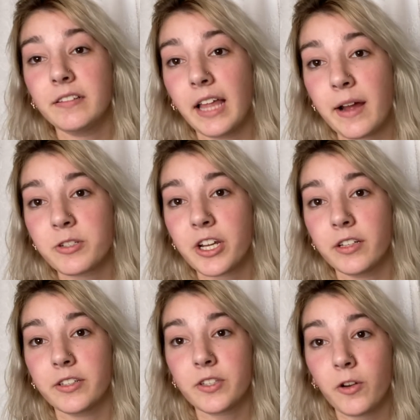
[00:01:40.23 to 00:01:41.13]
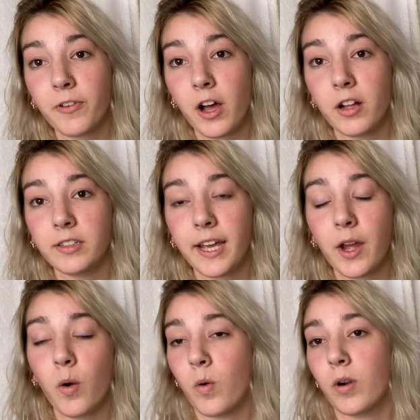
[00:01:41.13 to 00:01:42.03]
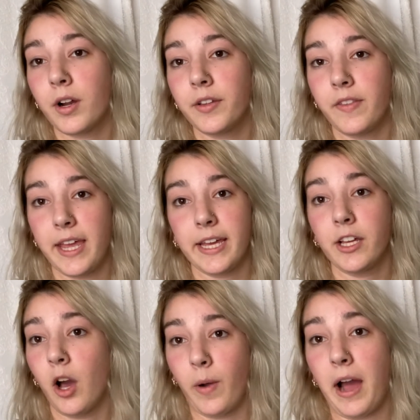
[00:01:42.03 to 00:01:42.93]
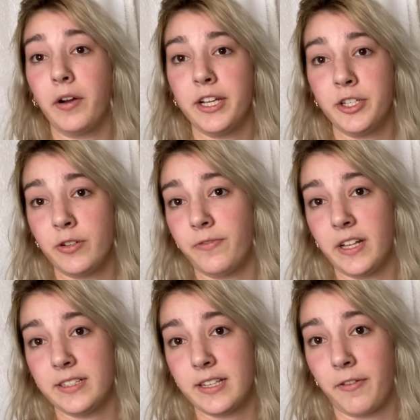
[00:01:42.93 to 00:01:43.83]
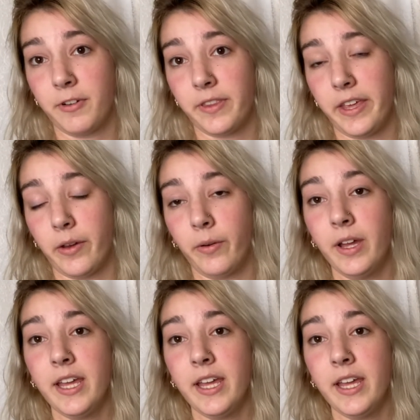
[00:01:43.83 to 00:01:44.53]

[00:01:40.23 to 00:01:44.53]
lounging on the sofa all day, or they can go out and do fun stuff with you.